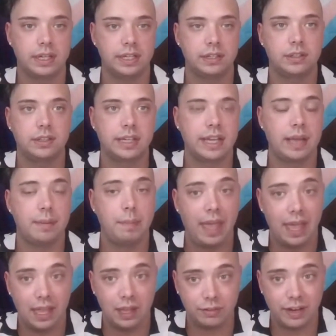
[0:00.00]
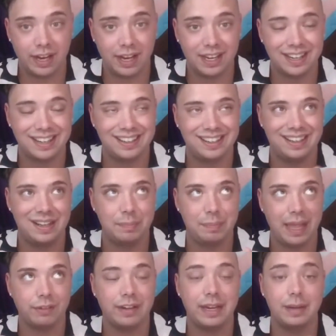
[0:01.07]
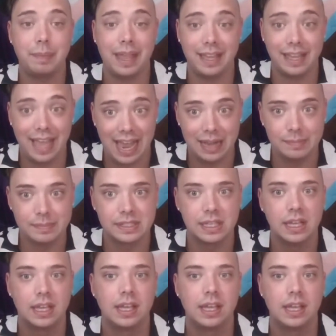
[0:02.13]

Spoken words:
and looking at pay rate and pay gaps?